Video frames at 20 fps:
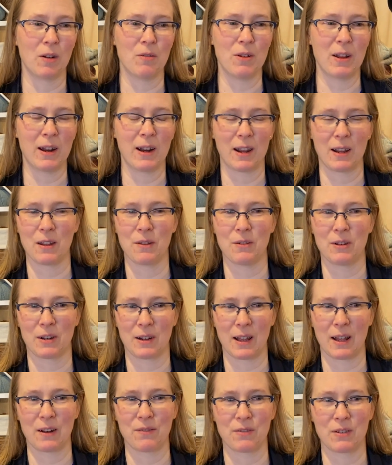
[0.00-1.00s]
Knitting, you
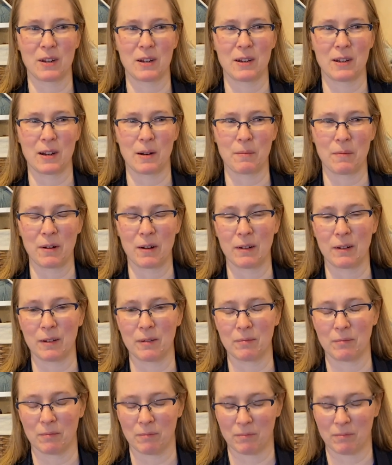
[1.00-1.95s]
just kind of sit somewhere and